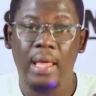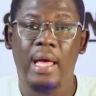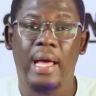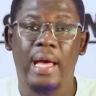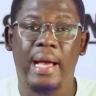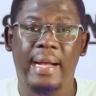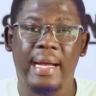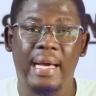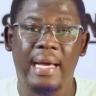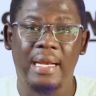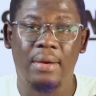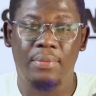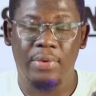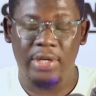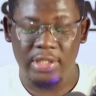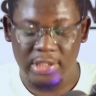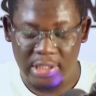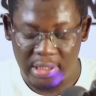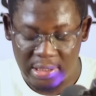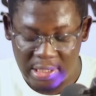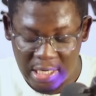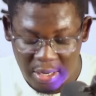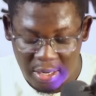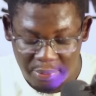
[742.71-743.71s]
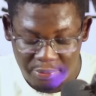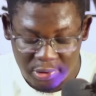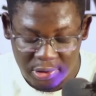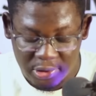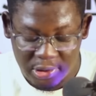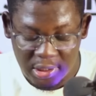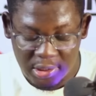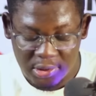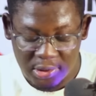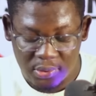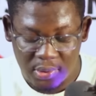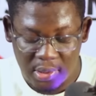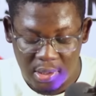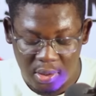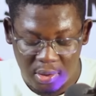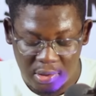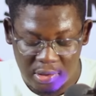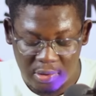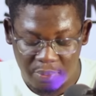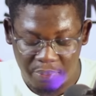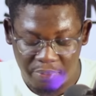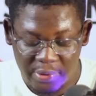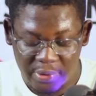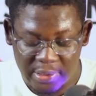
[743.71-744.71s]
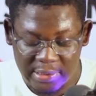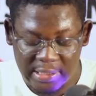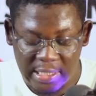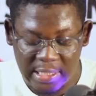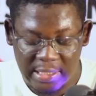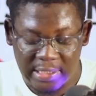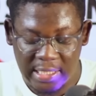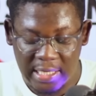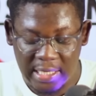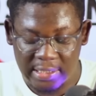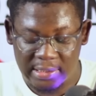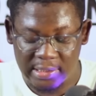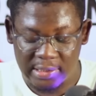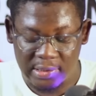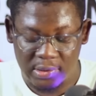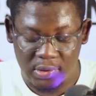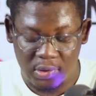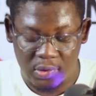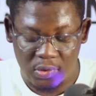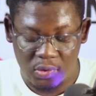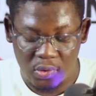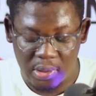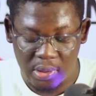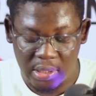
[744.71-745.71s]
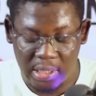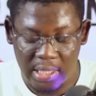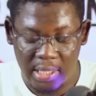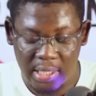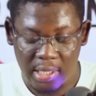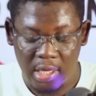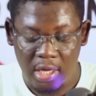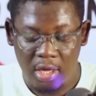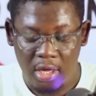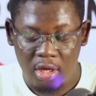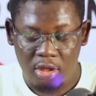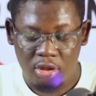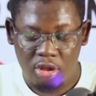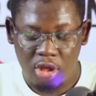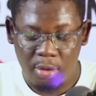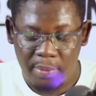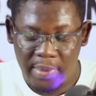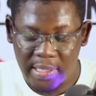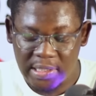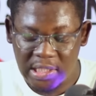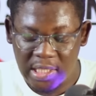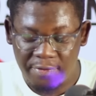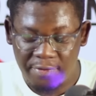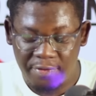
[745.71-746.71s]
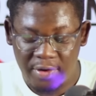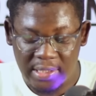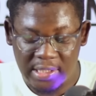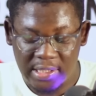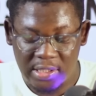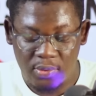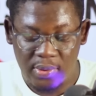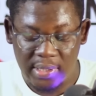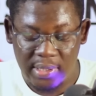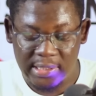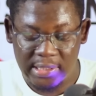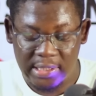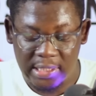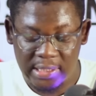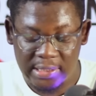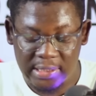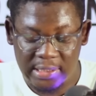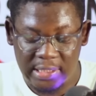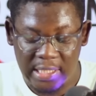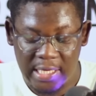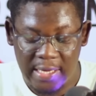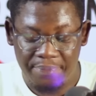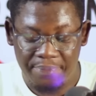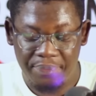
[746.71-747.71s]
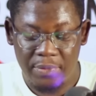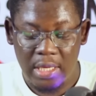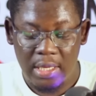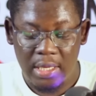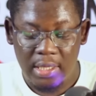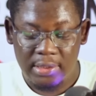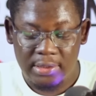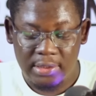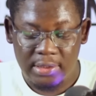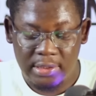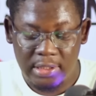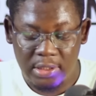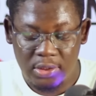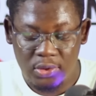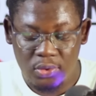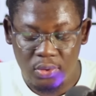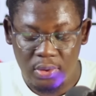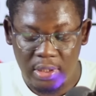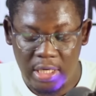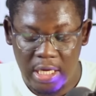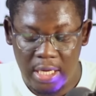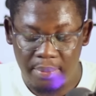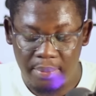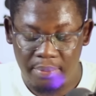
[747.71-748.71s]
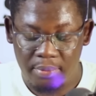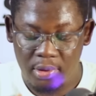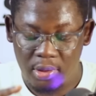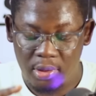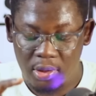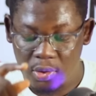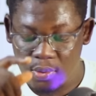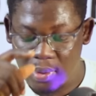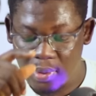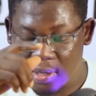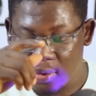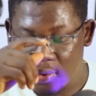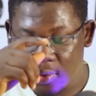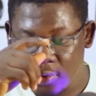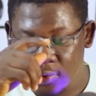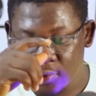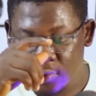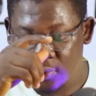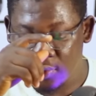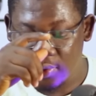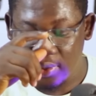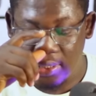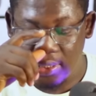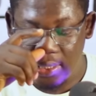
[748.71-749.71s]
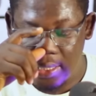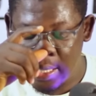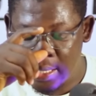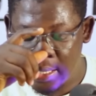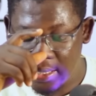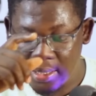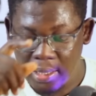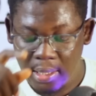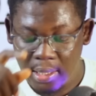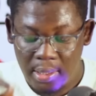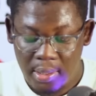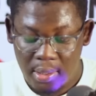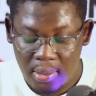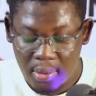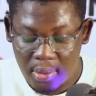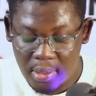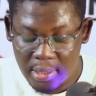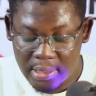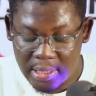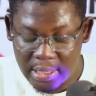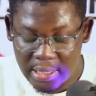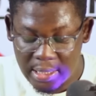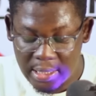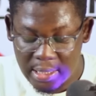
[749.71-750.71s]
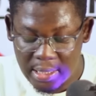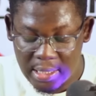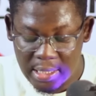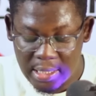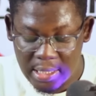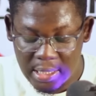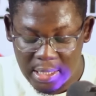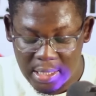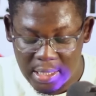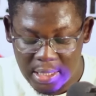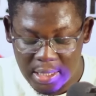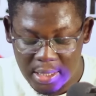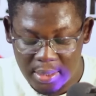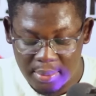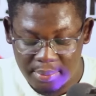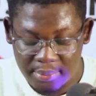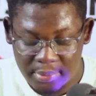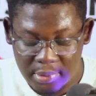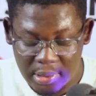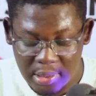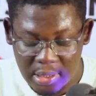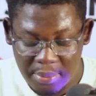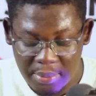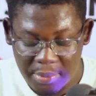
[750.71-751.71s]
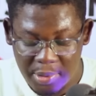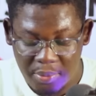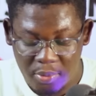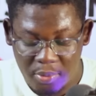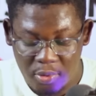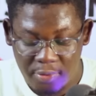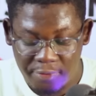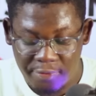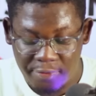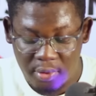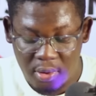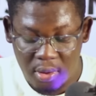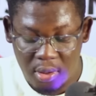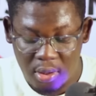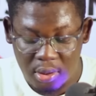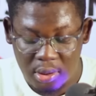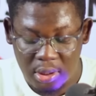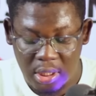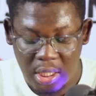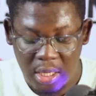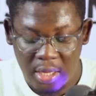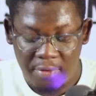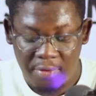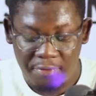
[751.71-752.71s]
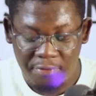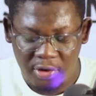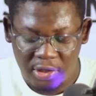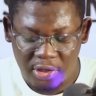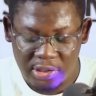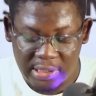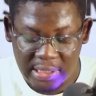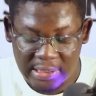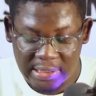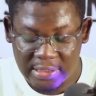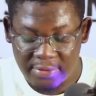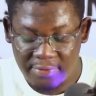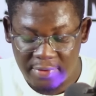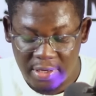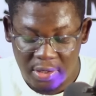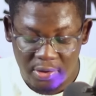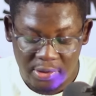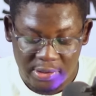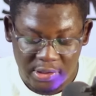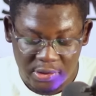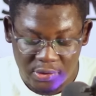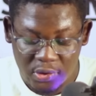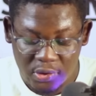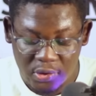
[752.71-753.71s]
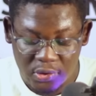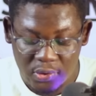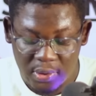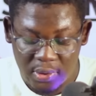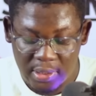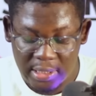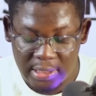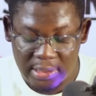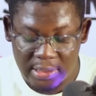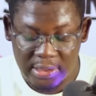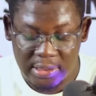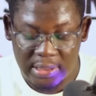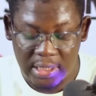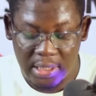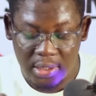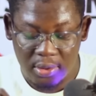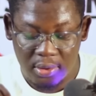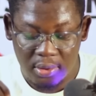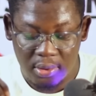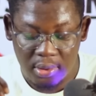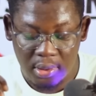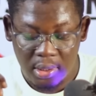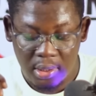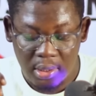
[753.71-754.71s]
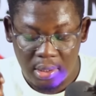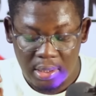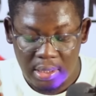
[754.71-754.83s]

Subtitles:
Agana Richard, I appreciate you a lot. Princess Heart is also here. Thomas Afrasikwesi is here. Situnam, you are also here. Okay, let me move on. Vosha Sivano is also on this channel.